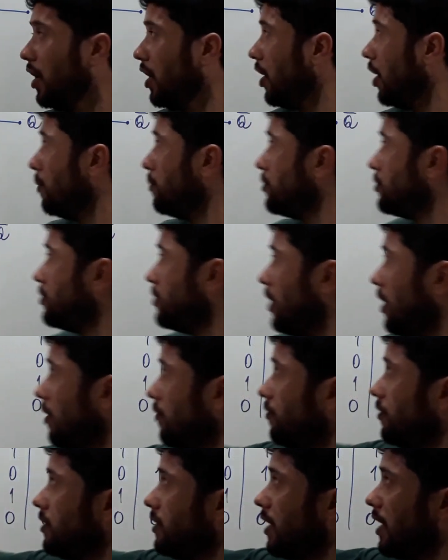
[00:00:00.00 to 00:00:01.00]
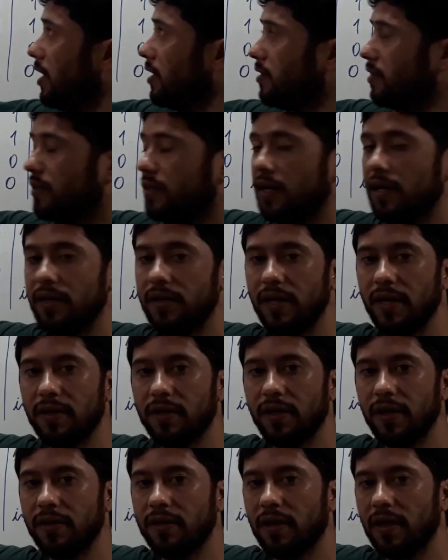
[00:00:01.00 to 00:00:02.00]
Observe that the
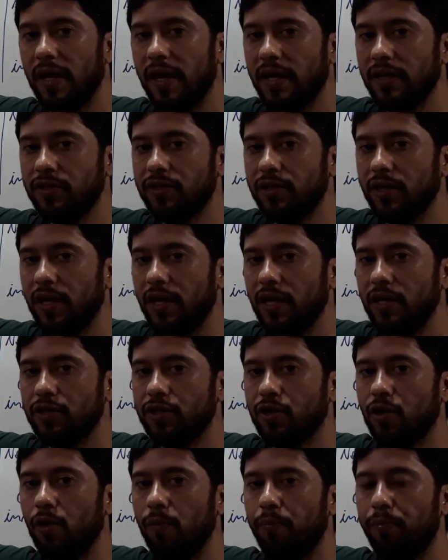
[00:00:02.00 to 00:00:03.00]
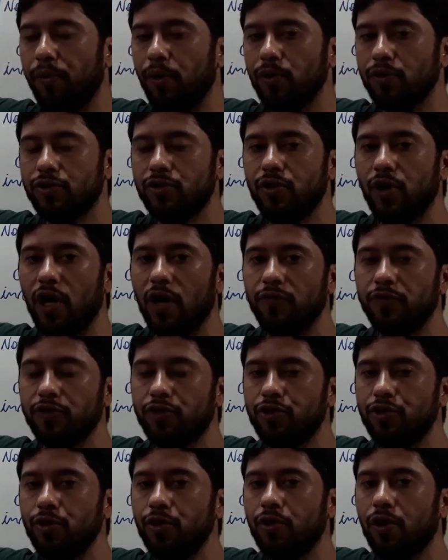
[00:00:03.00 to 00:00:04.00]
Nand gate latch is composed of
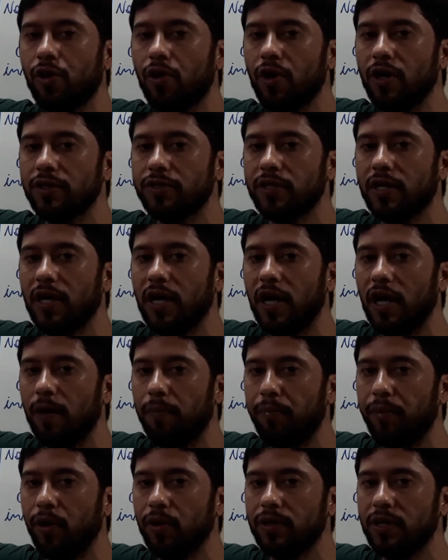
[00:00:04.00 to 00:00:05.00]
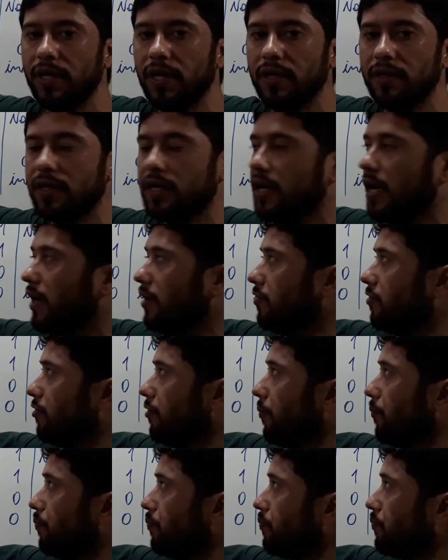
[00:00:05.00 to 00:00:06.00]
two cross-coupled Nand
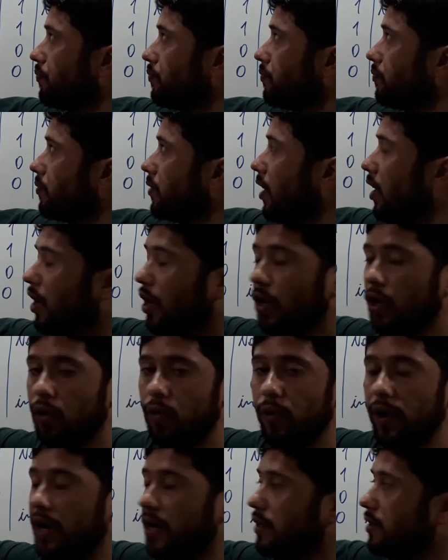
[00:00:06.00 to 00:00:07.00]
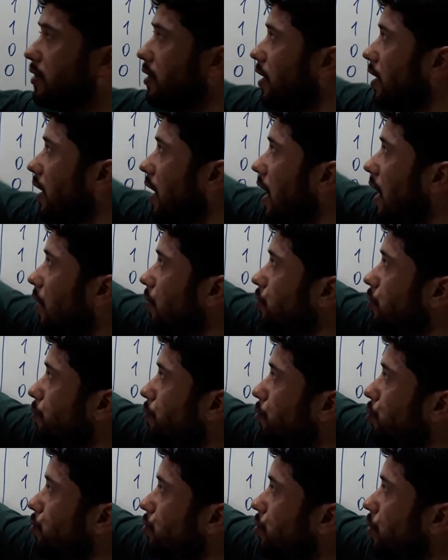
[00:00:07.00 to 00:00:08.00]
gates, where the
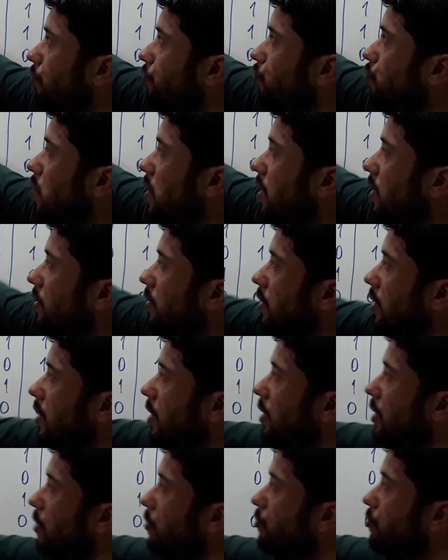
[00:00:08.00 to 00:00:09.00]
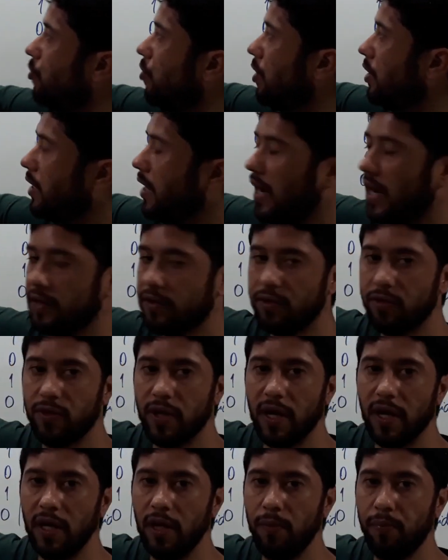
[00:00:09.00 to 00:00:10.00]
output of one is connected to
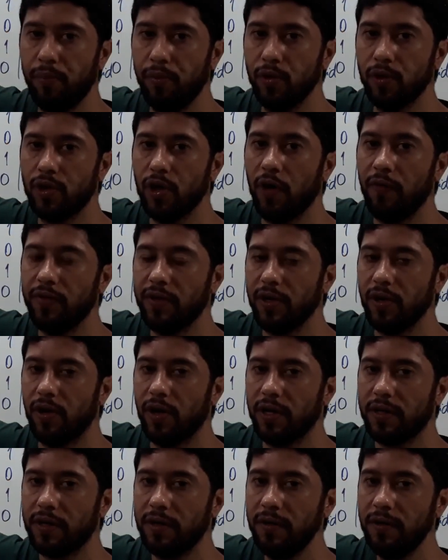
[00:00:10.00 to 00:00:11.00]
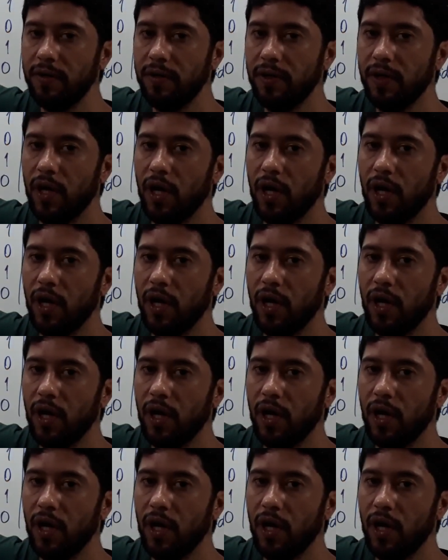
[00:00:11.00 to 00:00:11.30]
the input of the other.